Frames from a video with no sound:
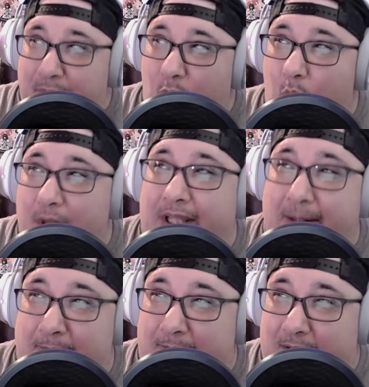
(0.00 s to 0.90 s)
with
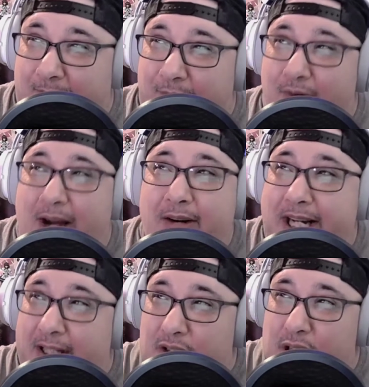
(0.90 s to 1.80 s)
a
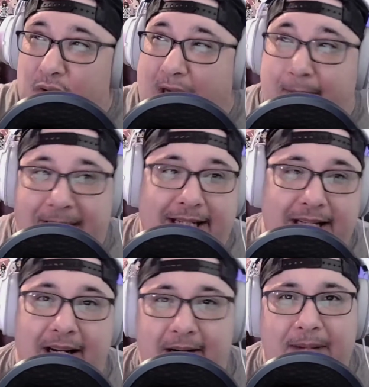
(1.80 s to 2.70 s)
very crappy
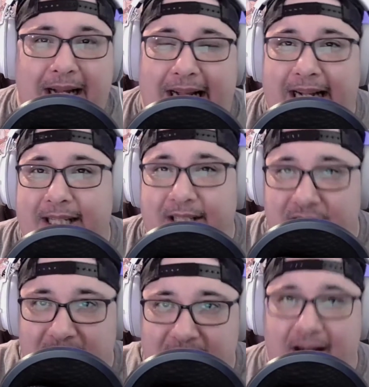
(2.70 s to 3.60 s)
dub and
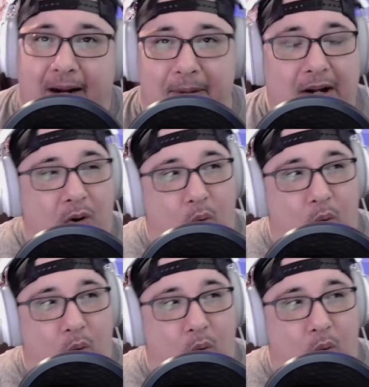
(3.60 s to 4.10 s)
sub.